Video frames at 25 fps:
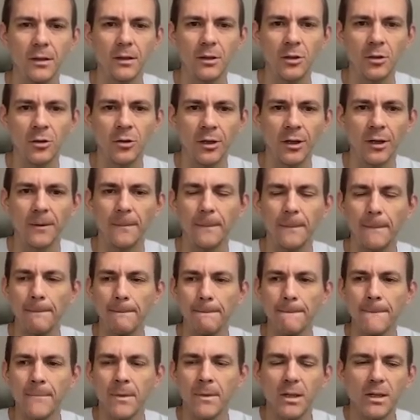Okay,
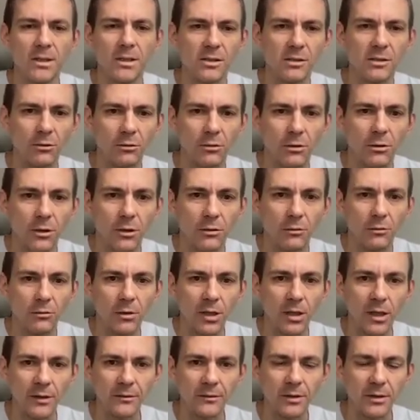so
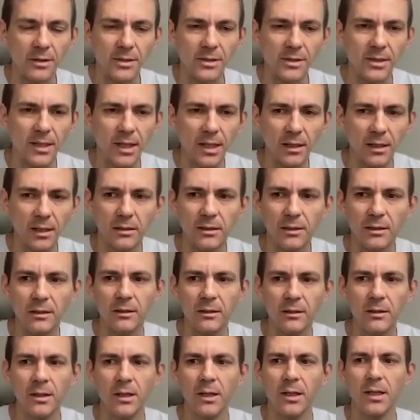we have the
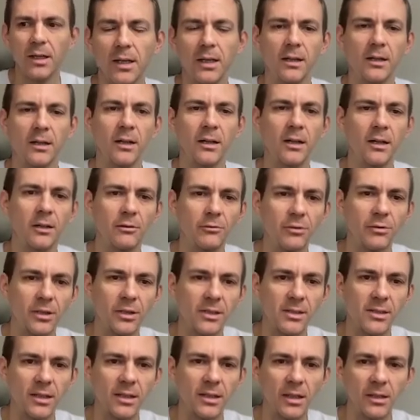skeleton, and now we
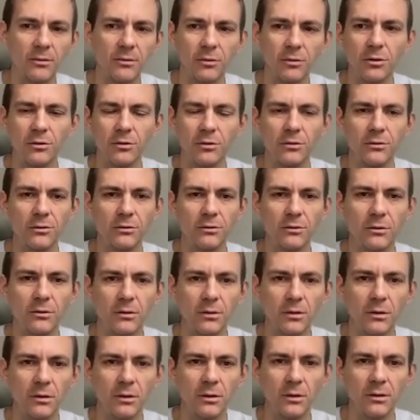decide what to
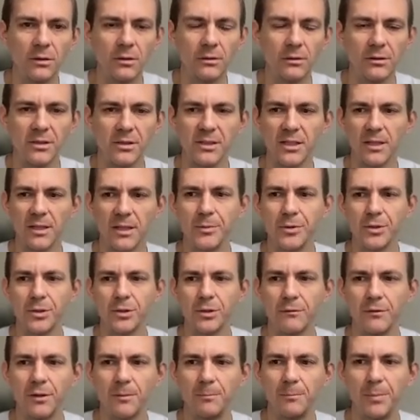do on the reception
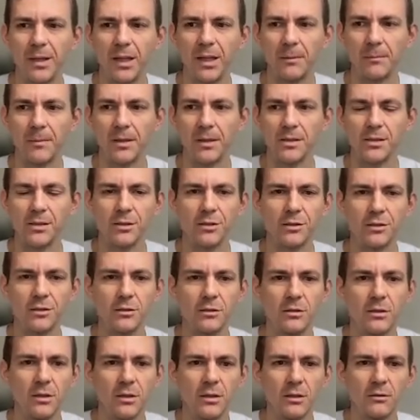of the ping message.
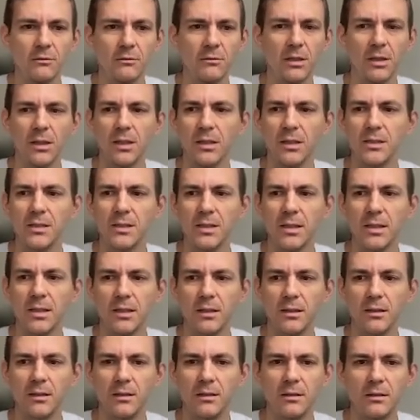Well, let's
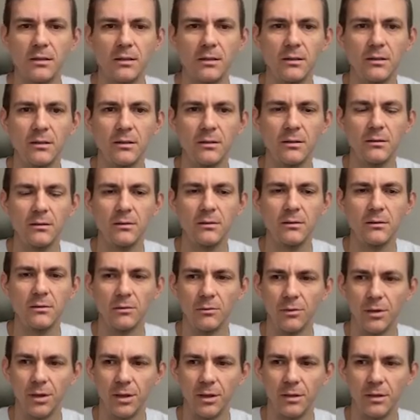say
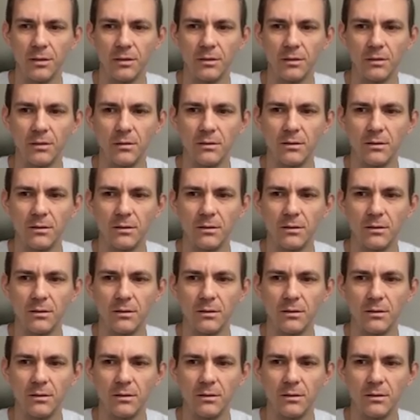we